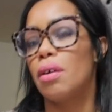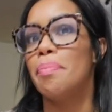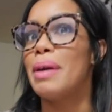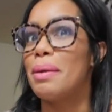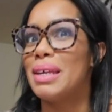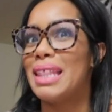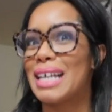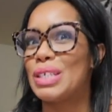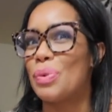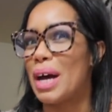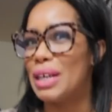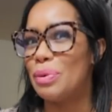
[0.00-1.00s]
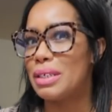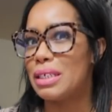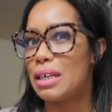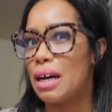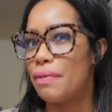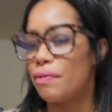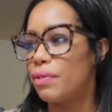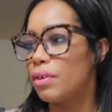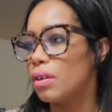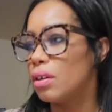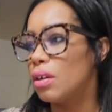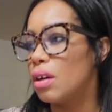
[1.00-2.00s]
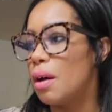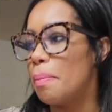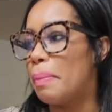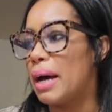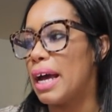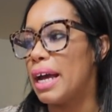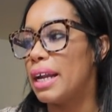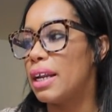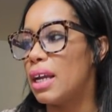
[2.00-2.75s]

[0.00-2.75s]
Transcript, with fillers: Maybe that's why it was tough, but